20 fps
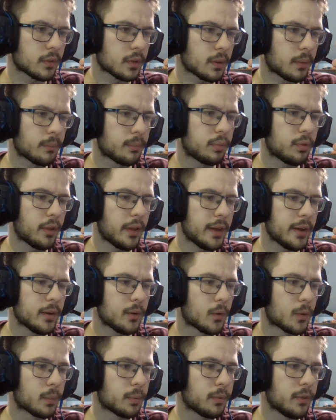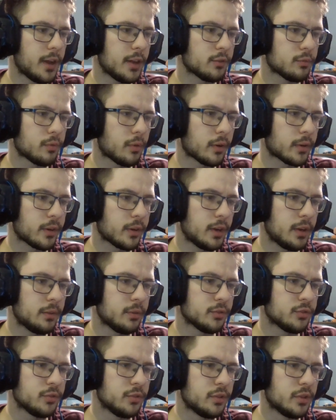player or planeswalker equal
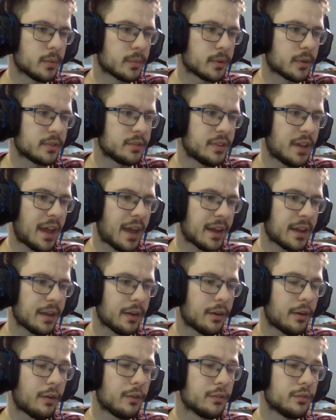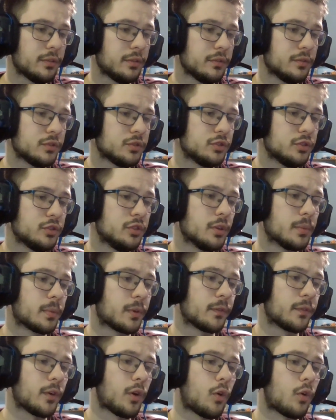to the number of
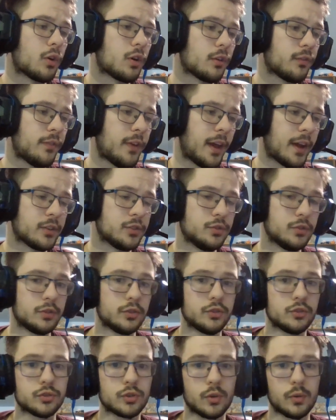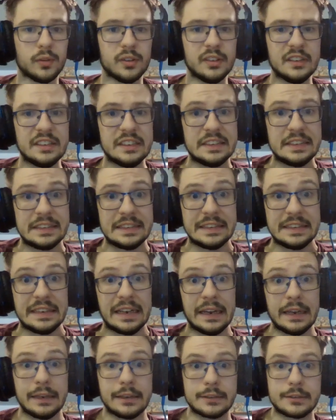artifacts you control.
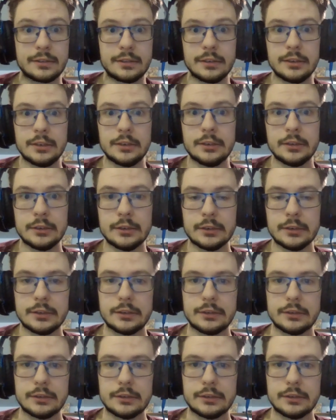Yikes!